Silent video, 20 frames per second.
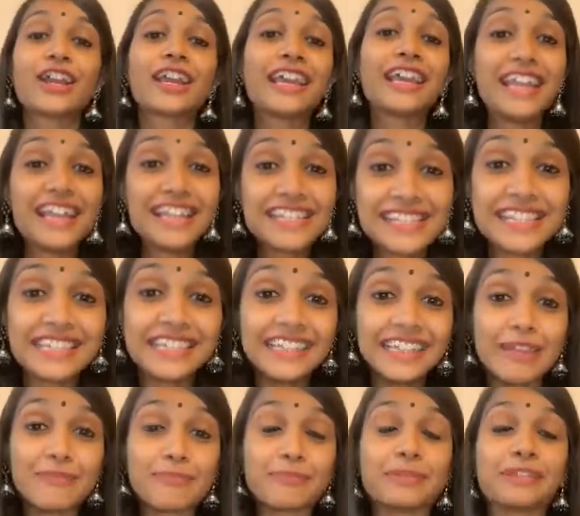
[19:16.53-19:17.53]

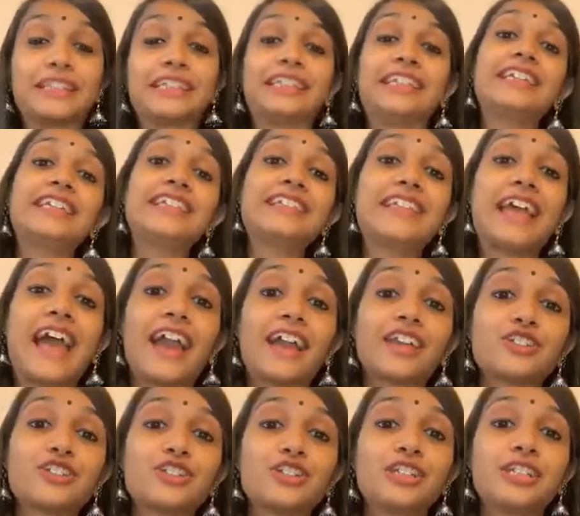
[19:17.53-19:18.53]
Kinesthetic empathy is
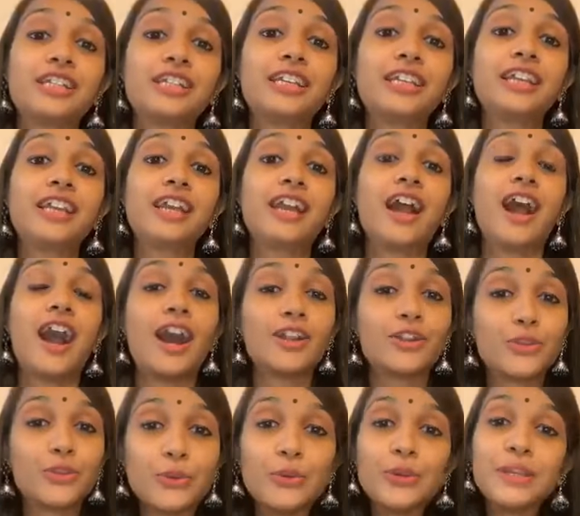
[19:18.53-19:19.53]
actually
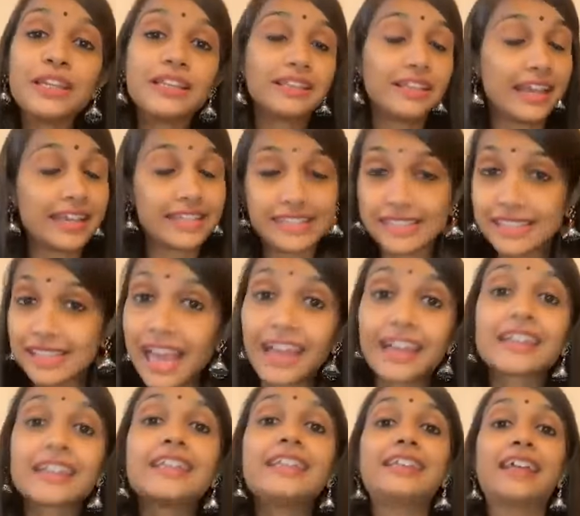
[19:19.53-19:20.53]
doing
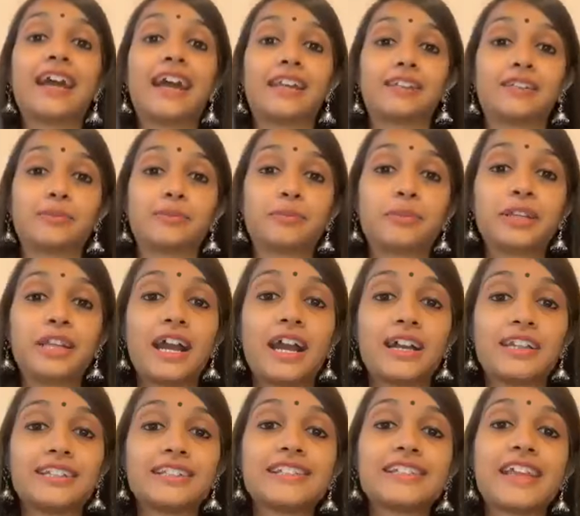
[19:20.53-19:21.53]
exactly that, but
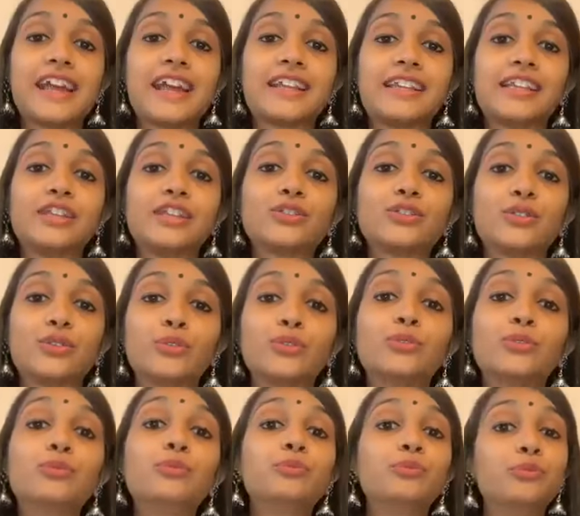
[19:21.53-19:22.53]
understanding
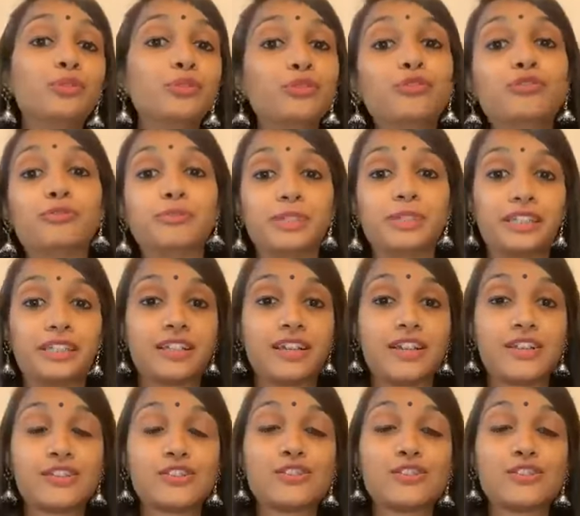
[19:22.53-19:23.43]
through movement.